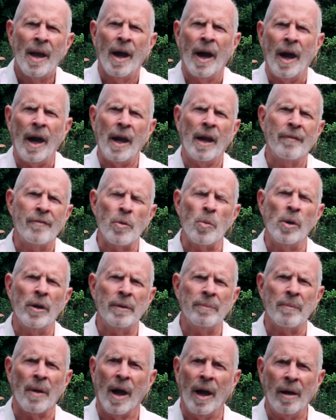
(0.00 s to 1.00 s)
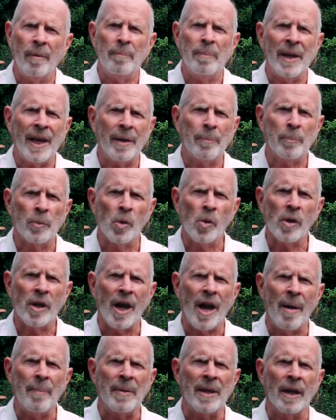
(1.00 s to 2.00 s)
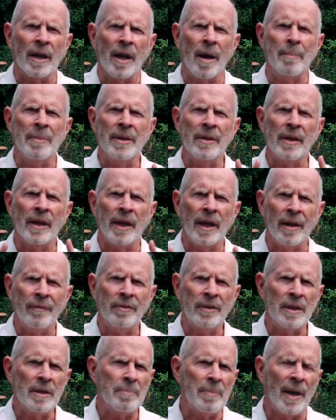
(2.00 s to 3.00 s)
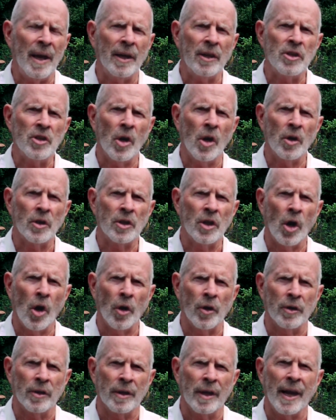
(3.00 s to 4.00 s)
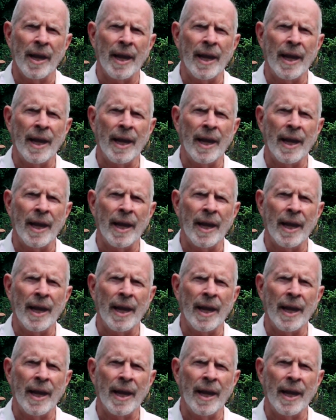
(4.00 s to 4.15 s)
Hi everyone, I'm Pat Prokop and I'm in the Heavenly Backyard Garden